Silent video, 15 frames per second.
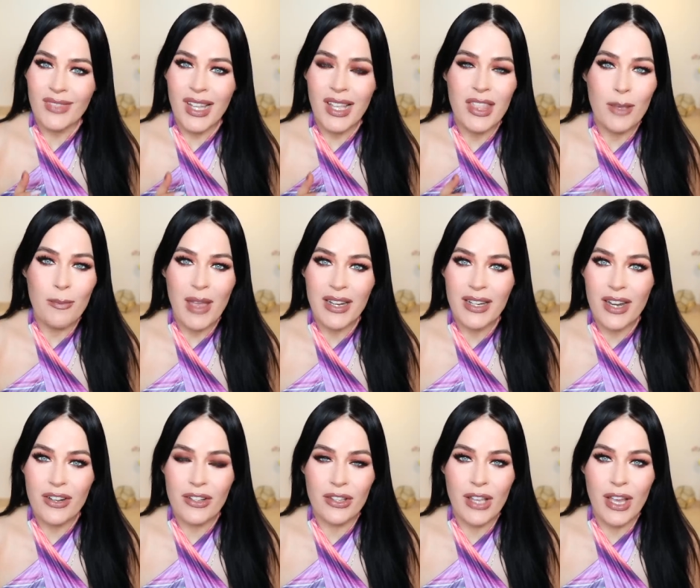The
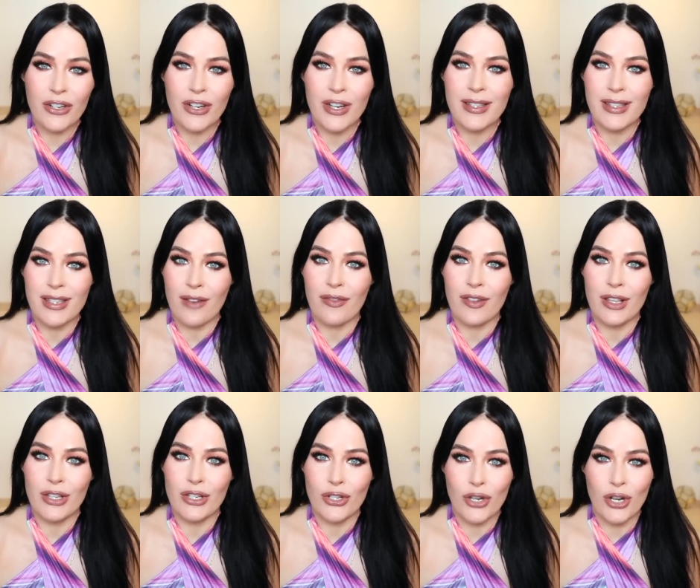magnetic liner is definitely
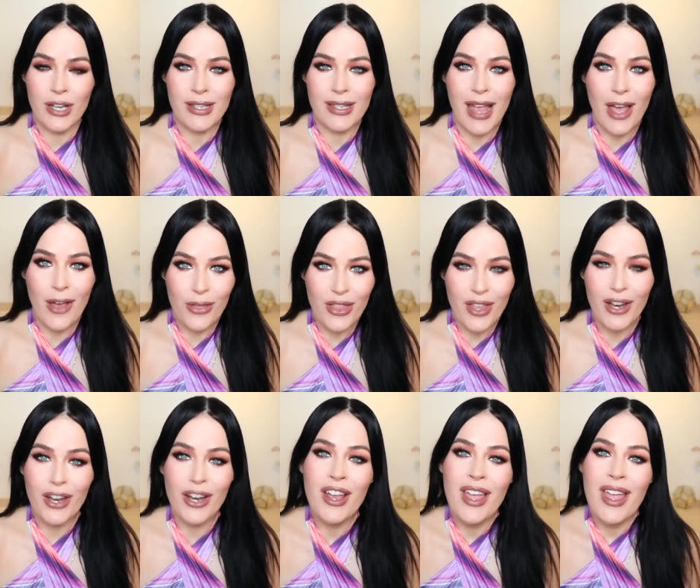the strongest out
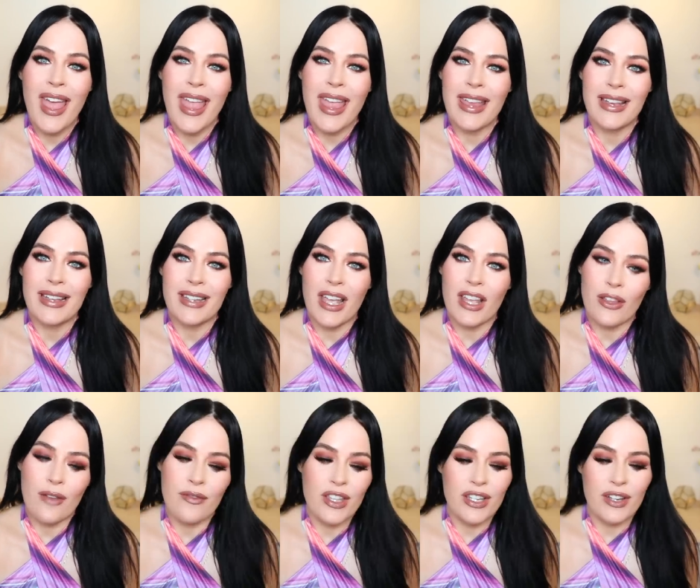there, and I
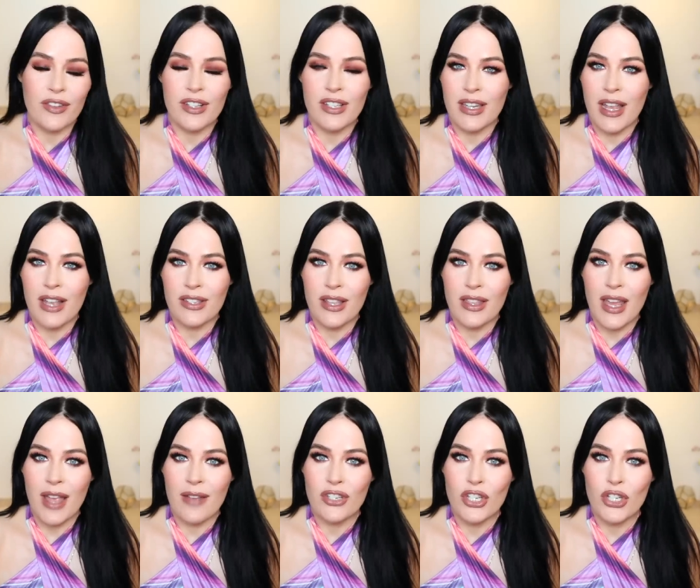love the different styles that they
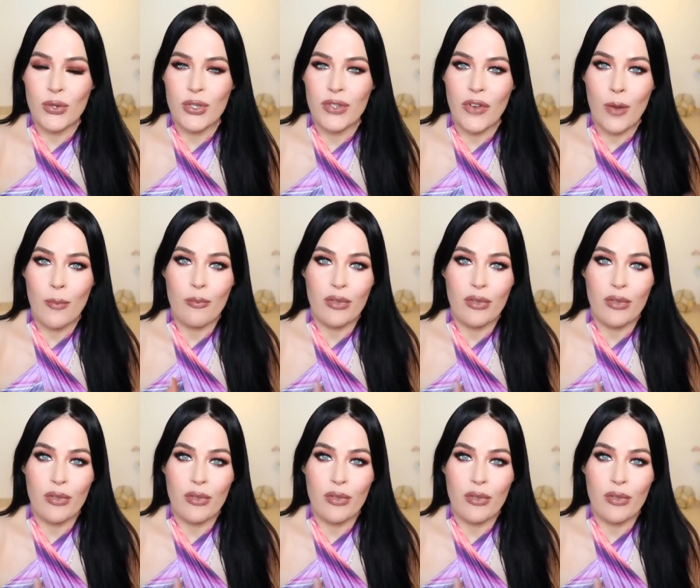have to choose from.